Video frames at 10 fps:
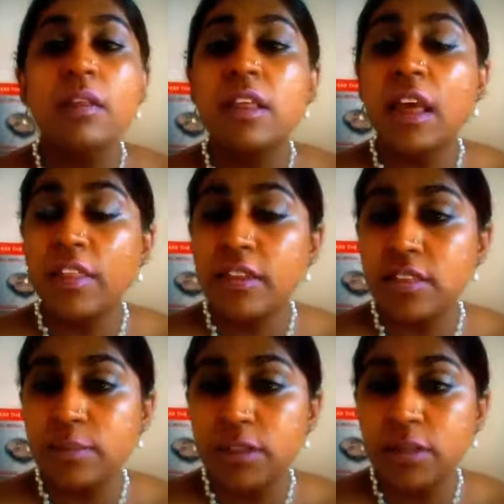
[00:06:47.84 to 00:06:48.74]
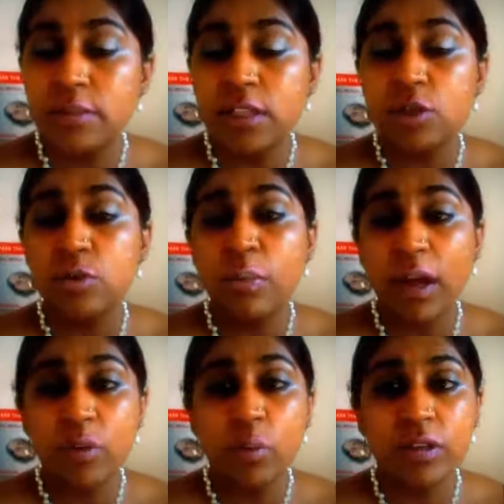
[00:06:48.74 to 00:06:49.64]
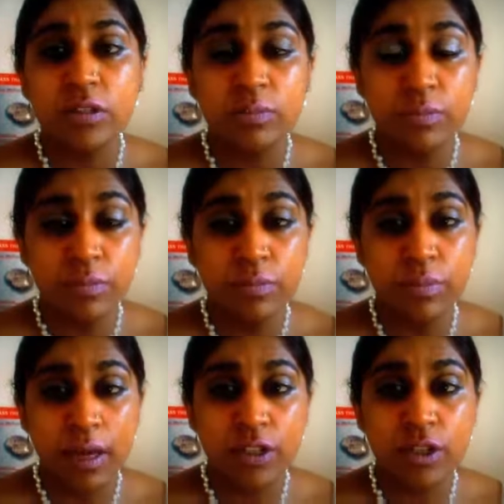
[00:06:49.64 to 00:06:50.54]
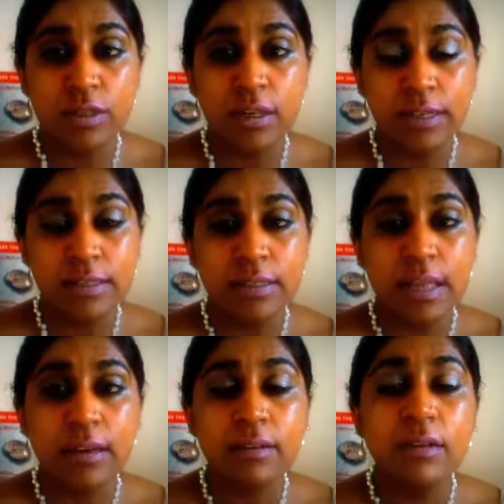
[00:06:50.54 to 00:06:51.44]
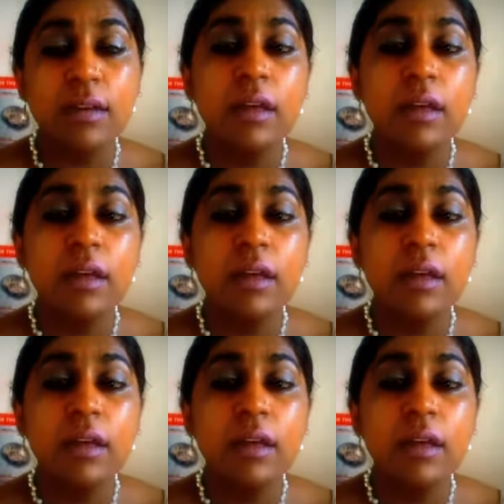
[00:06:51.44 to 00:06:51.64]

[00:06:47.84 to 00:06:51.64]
The other symptoms that you might want to mention is that